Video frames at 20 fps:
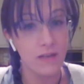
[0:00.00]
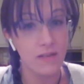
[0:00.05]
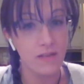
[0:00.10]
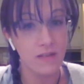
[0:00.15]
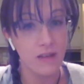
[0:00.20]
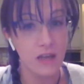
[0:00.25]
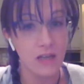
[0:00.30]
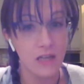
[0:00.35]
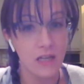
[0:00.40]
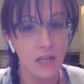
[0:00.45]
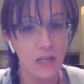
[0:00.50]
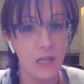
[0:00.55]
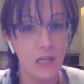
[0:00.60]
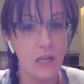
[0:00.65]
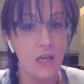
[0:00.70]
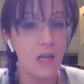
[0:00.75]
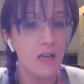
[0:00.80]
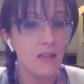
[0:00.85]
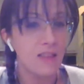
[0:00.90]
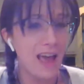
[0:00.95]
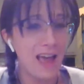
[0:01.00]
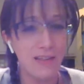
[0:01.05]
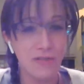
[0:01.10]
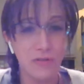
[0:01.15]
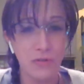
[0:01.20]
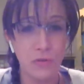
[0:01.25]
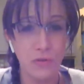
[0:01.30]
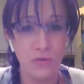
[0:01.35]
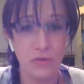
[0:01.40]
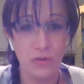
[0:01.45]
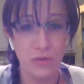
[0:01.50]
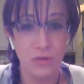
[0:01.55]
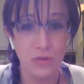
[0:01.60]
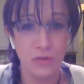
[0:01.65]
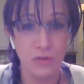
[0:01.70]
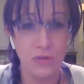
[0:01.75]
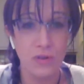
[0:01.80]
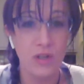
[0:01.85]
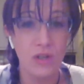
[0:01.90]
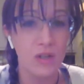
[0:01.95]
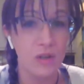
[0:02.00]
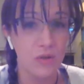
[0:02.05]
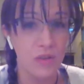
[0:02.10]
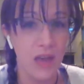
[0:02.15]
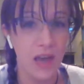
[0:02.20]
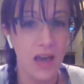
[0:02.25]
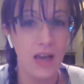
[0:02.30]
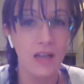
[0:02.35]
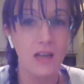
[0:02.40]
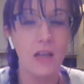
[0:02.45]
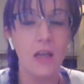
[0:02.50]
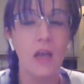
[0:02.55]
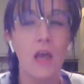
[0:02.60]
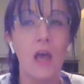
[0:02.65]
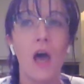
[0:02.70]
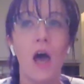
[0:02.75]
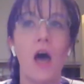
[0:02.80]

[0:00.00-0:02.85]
extended, that's cool too. You can do that.